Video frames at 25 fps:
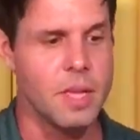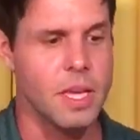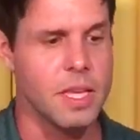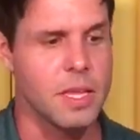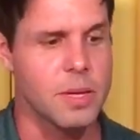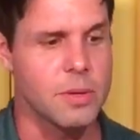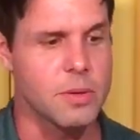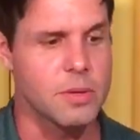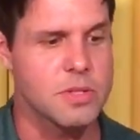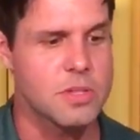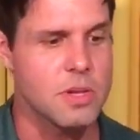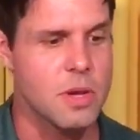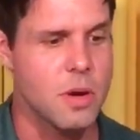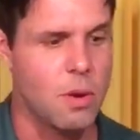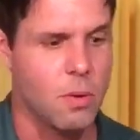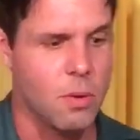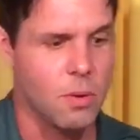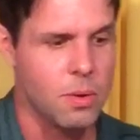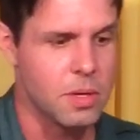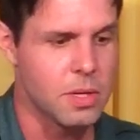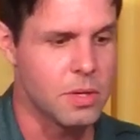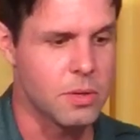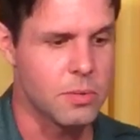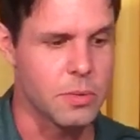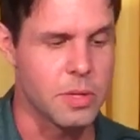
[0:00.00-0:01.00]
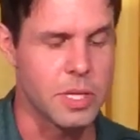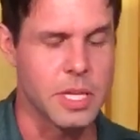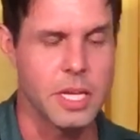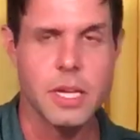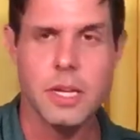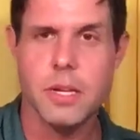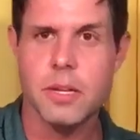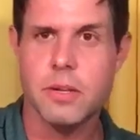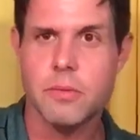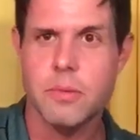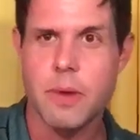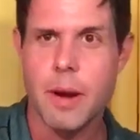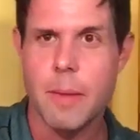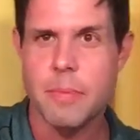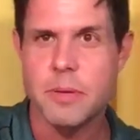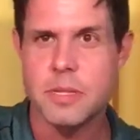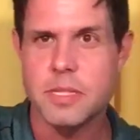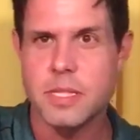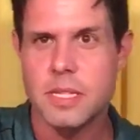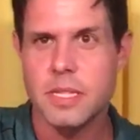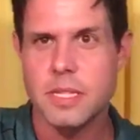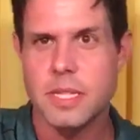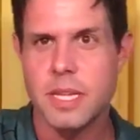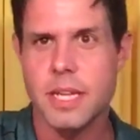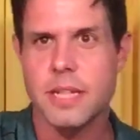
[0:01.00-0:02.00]
there was no really good
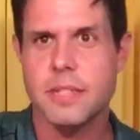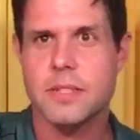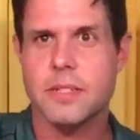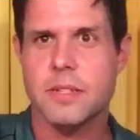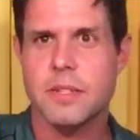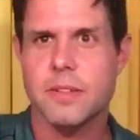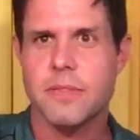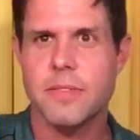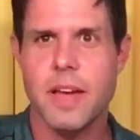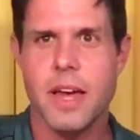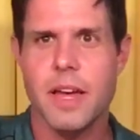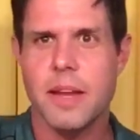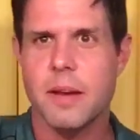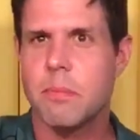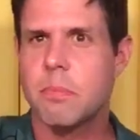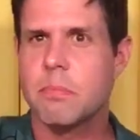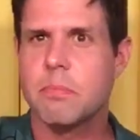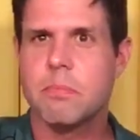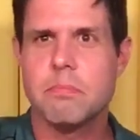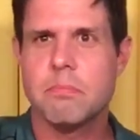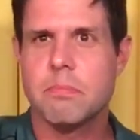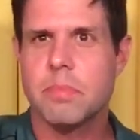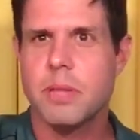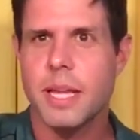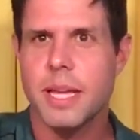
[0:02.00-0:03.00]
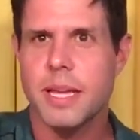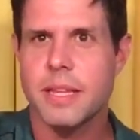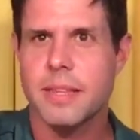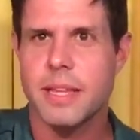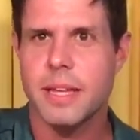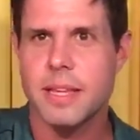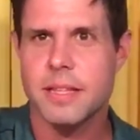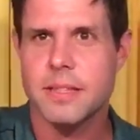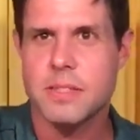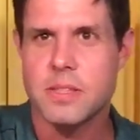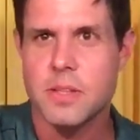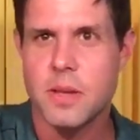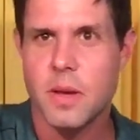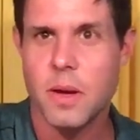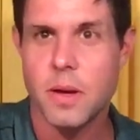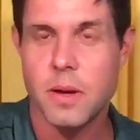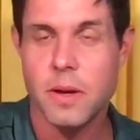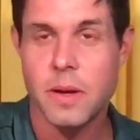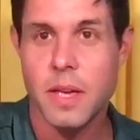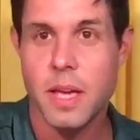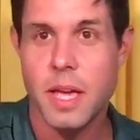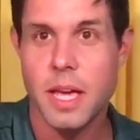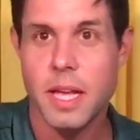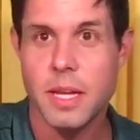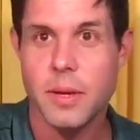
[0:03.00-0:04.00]
representation of how to play that
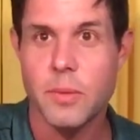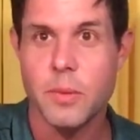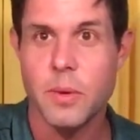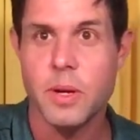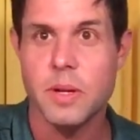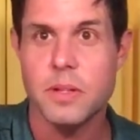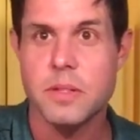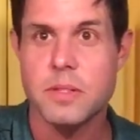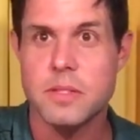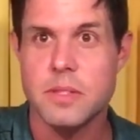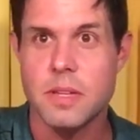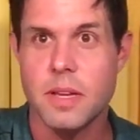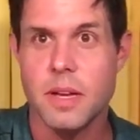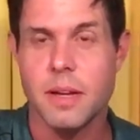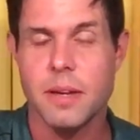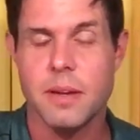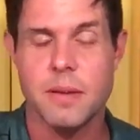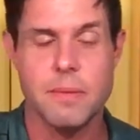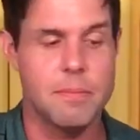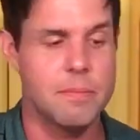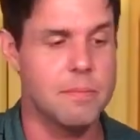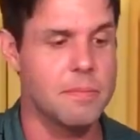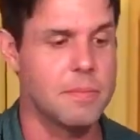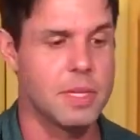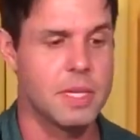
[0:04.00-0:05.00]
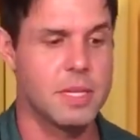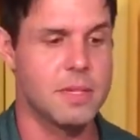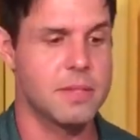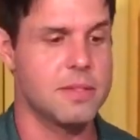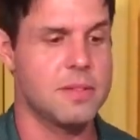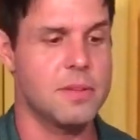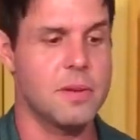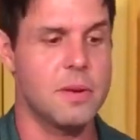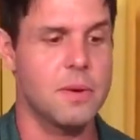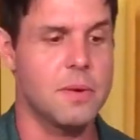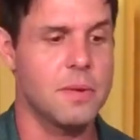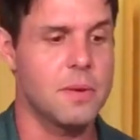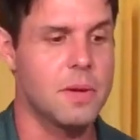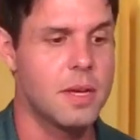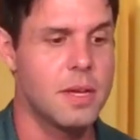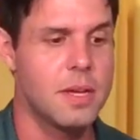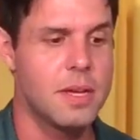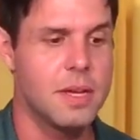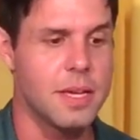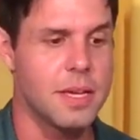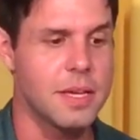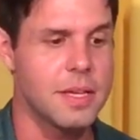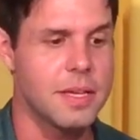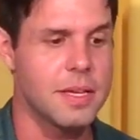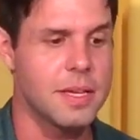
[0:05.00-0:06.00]
song anywhere. Um, so
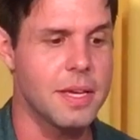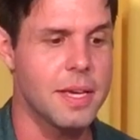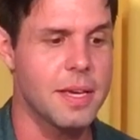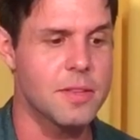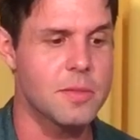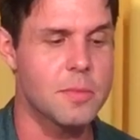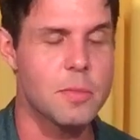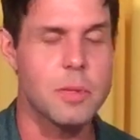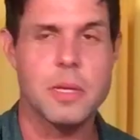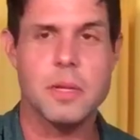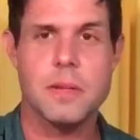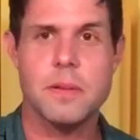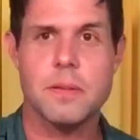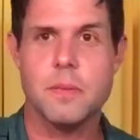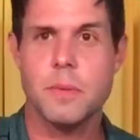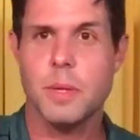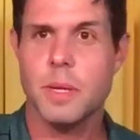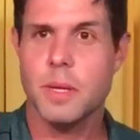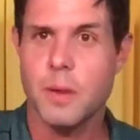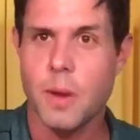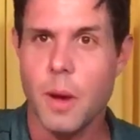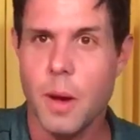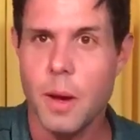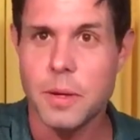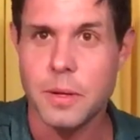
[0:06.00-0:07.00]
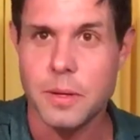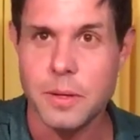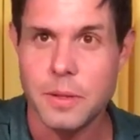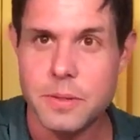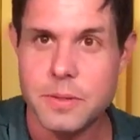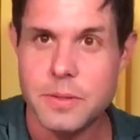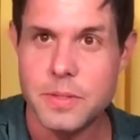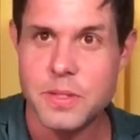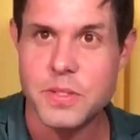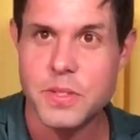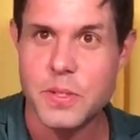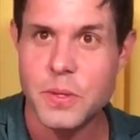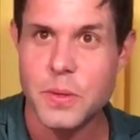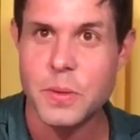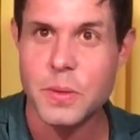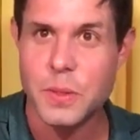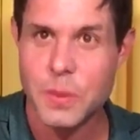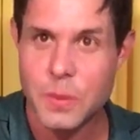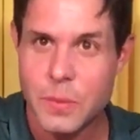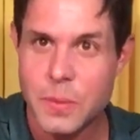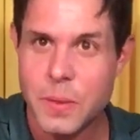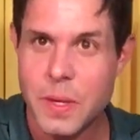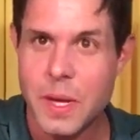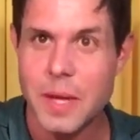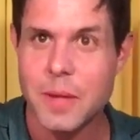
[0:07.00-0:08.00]
it has been an honor to show
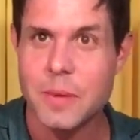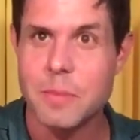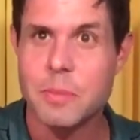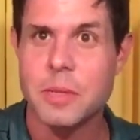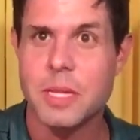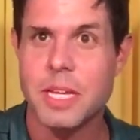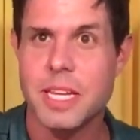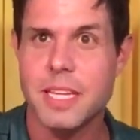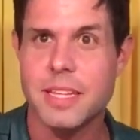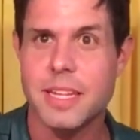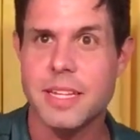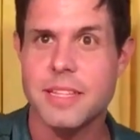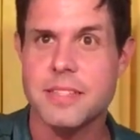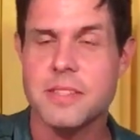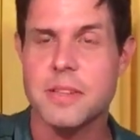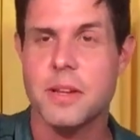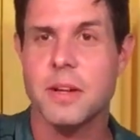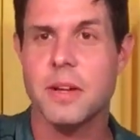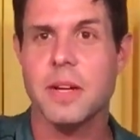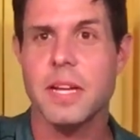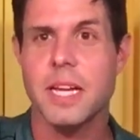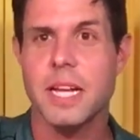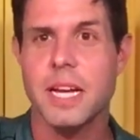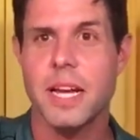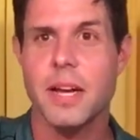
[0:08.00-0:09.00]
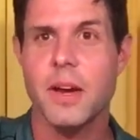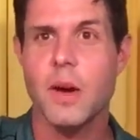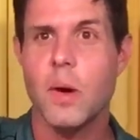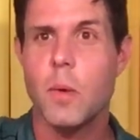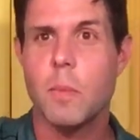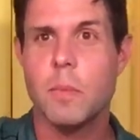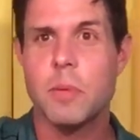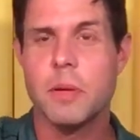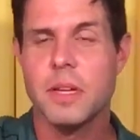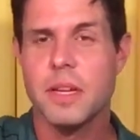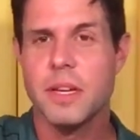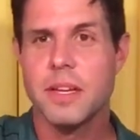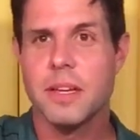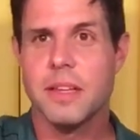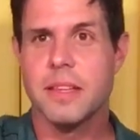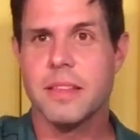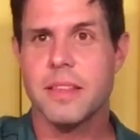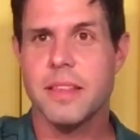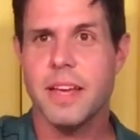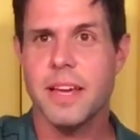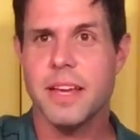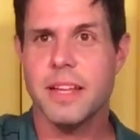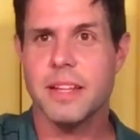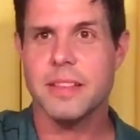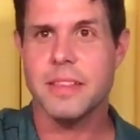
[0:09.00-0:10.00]
you how to play that song, and I hope
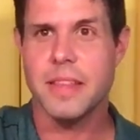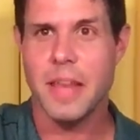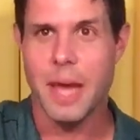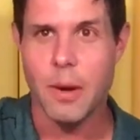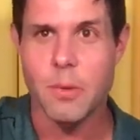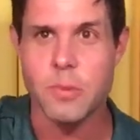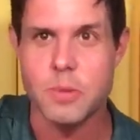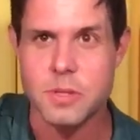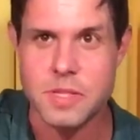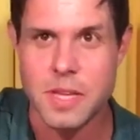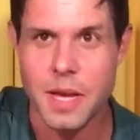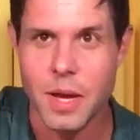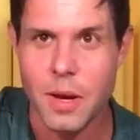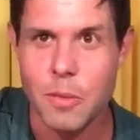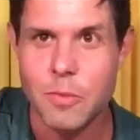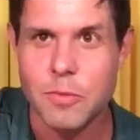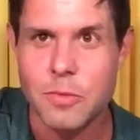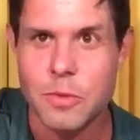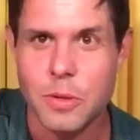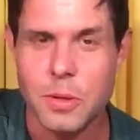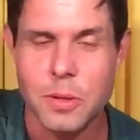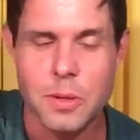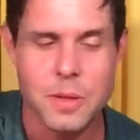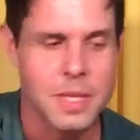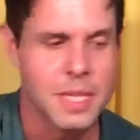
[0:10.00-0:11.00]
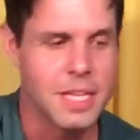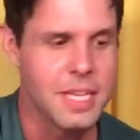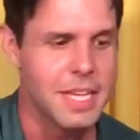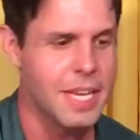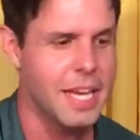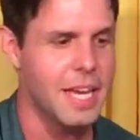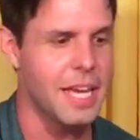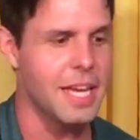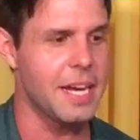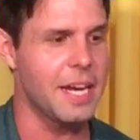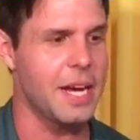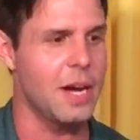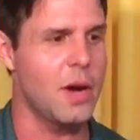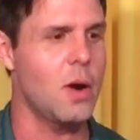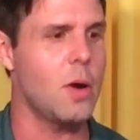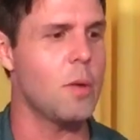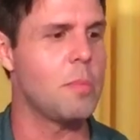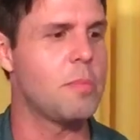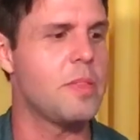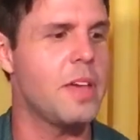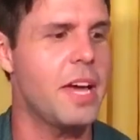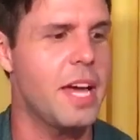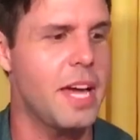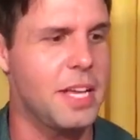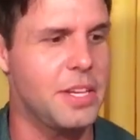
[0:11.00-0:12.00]
that that was helpful, and I
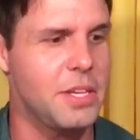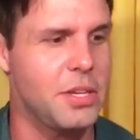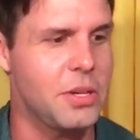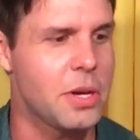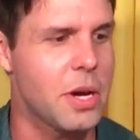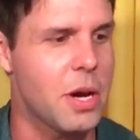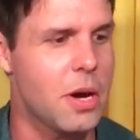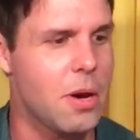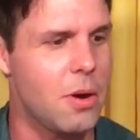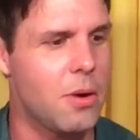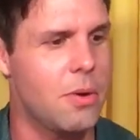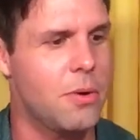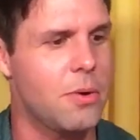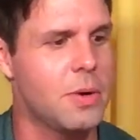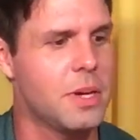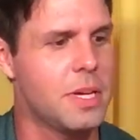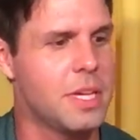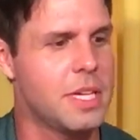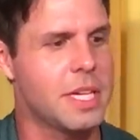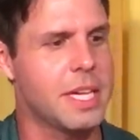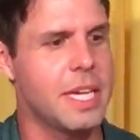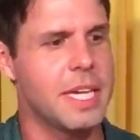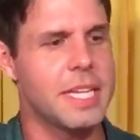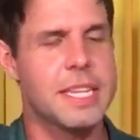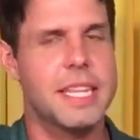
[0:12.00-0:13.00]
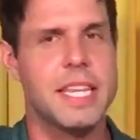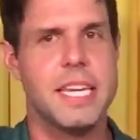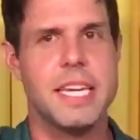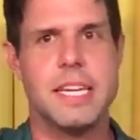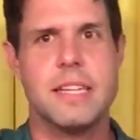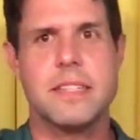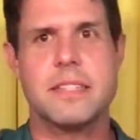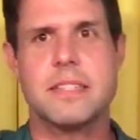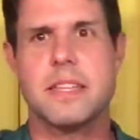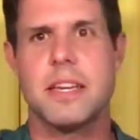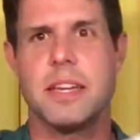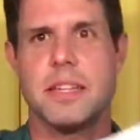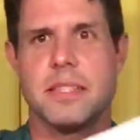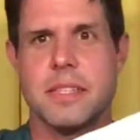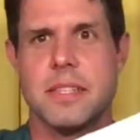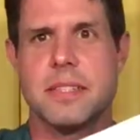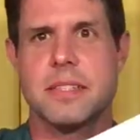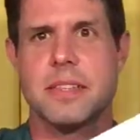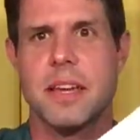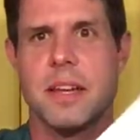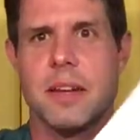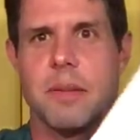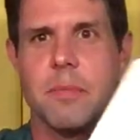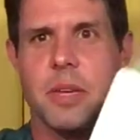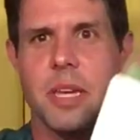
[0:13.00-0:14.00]
hope that you go get this, because it's
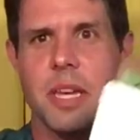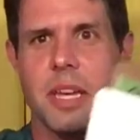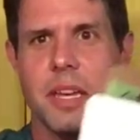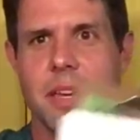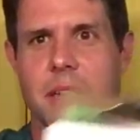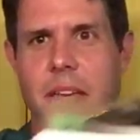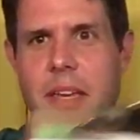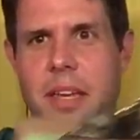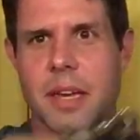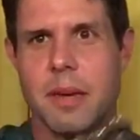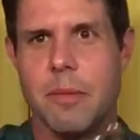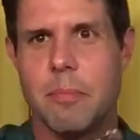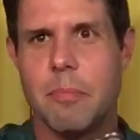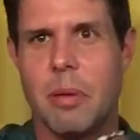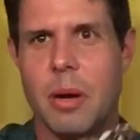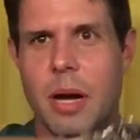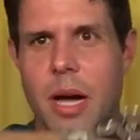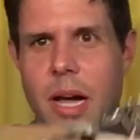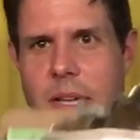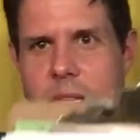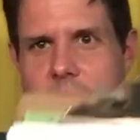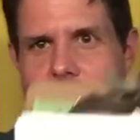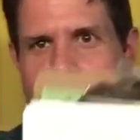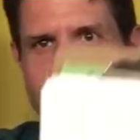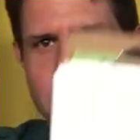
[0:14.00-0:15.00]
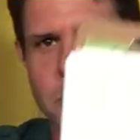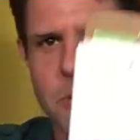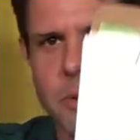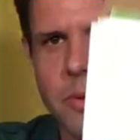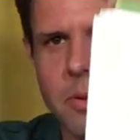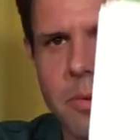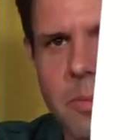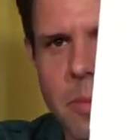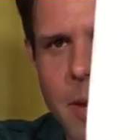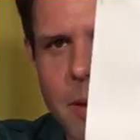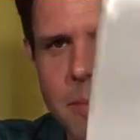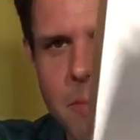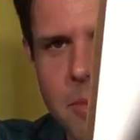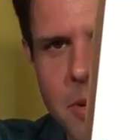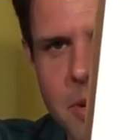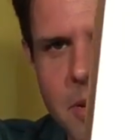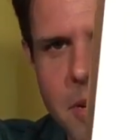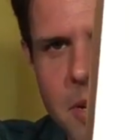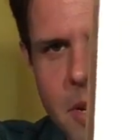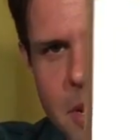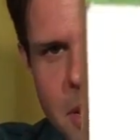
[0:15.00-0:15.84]
going to be impossible to remember